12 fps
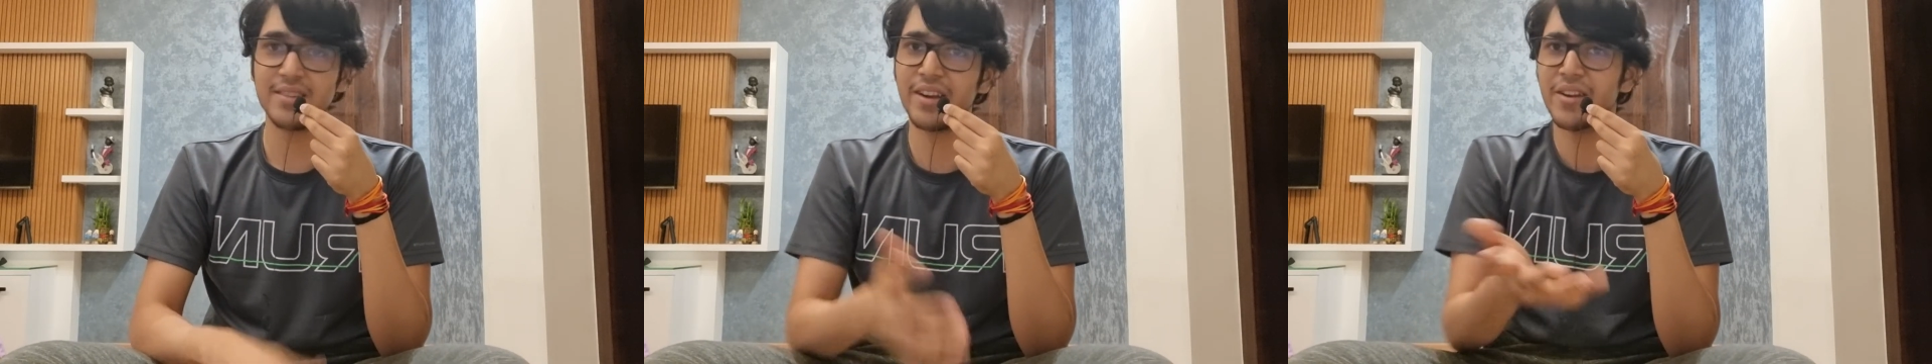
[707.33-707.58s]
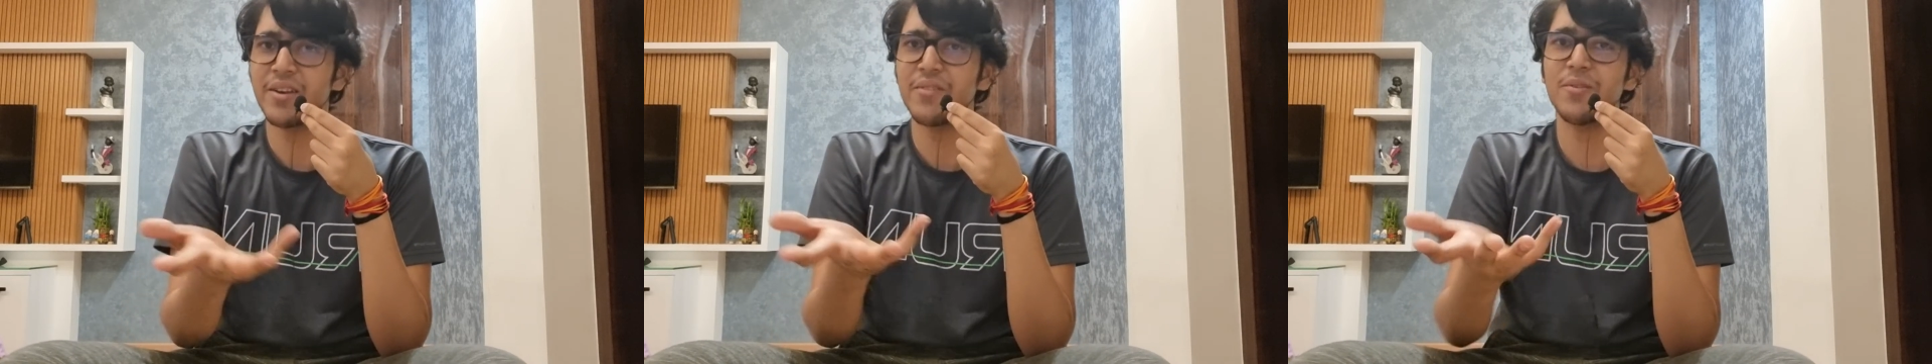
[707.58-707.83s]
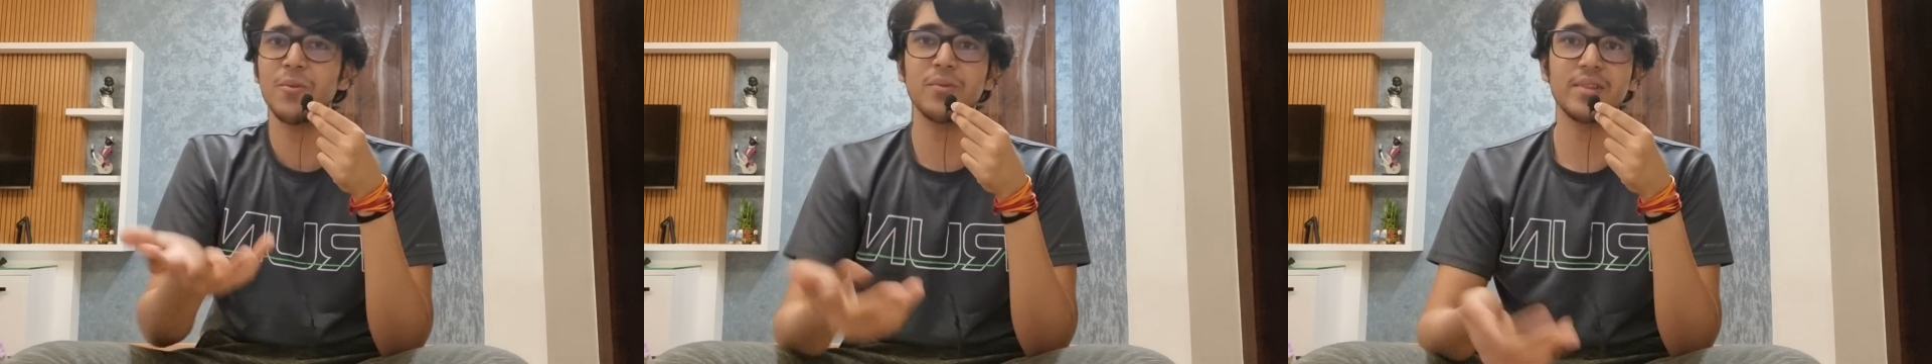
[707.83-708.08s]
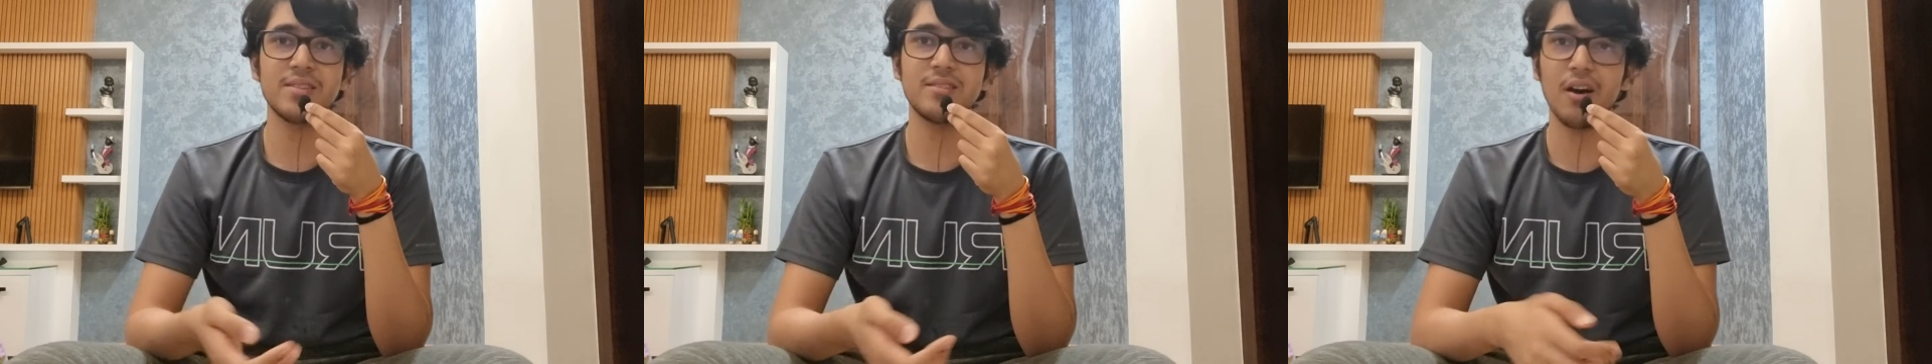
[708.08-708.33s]
They didn't even know
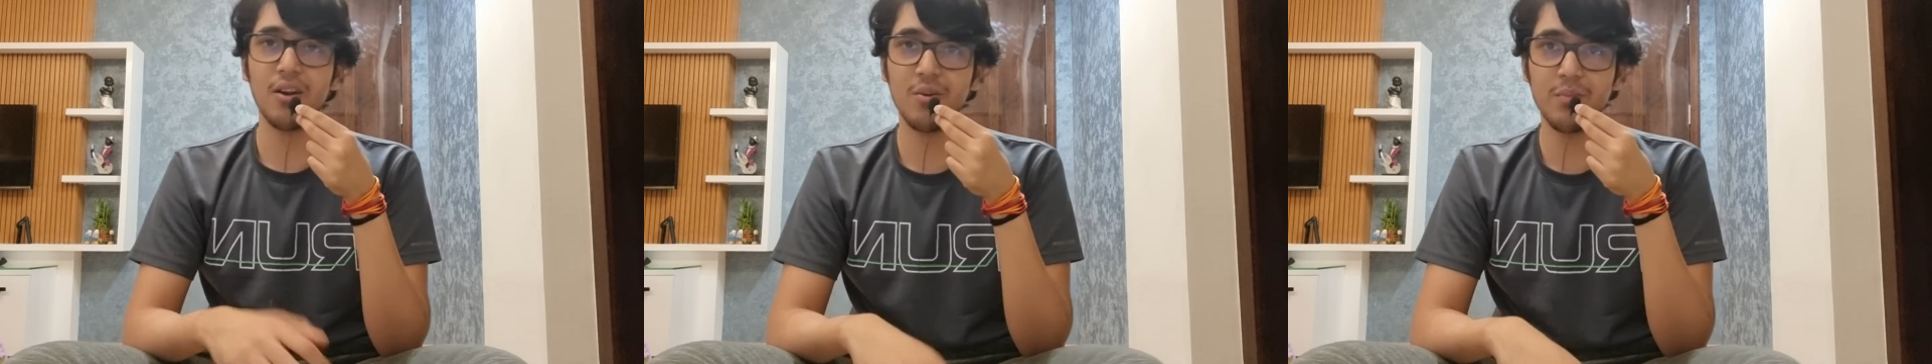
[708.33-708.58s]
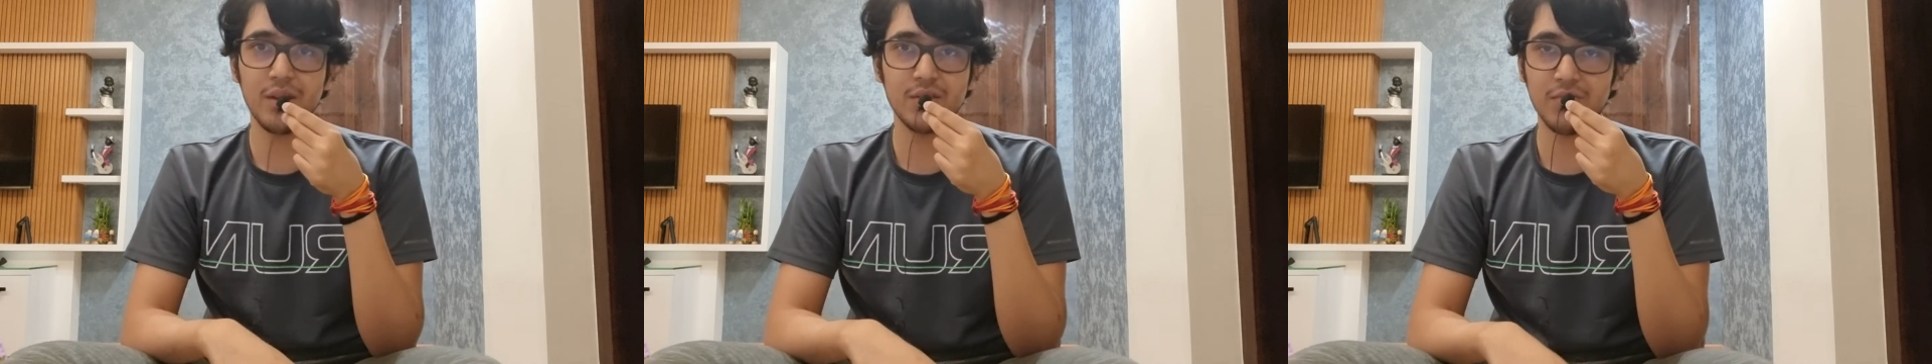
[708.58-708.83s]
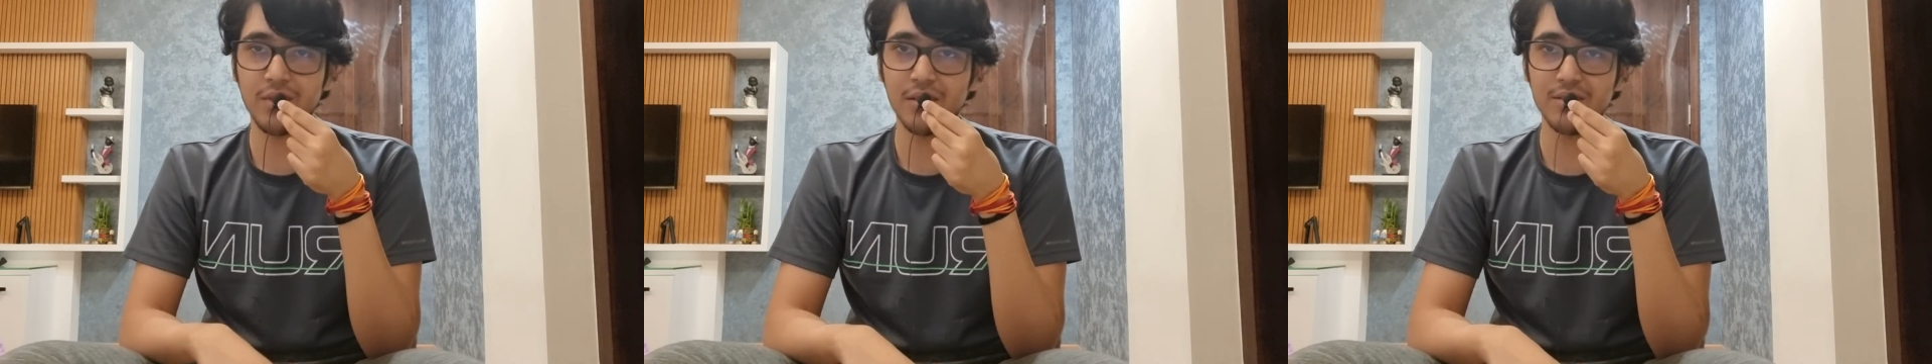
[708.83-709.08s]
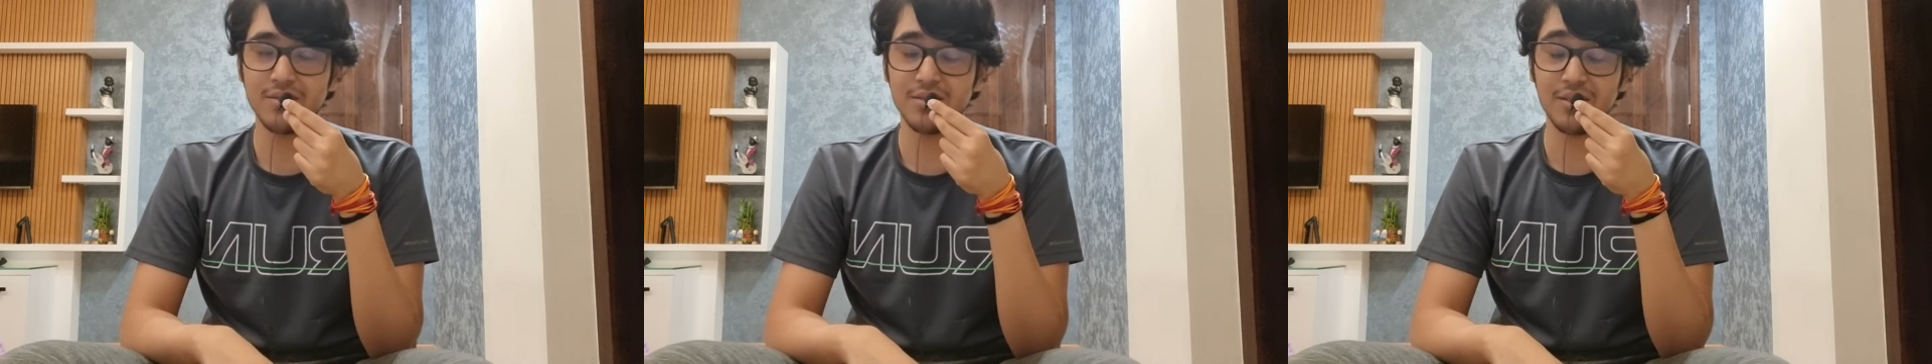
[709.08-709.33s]
that Zara makes
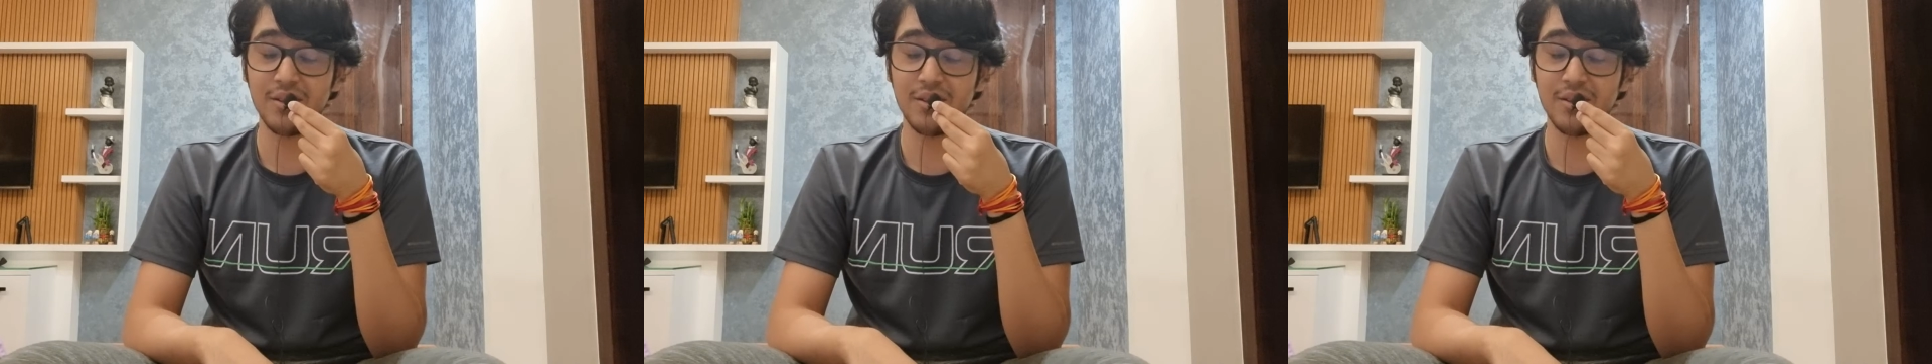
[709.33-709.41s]
fragrances.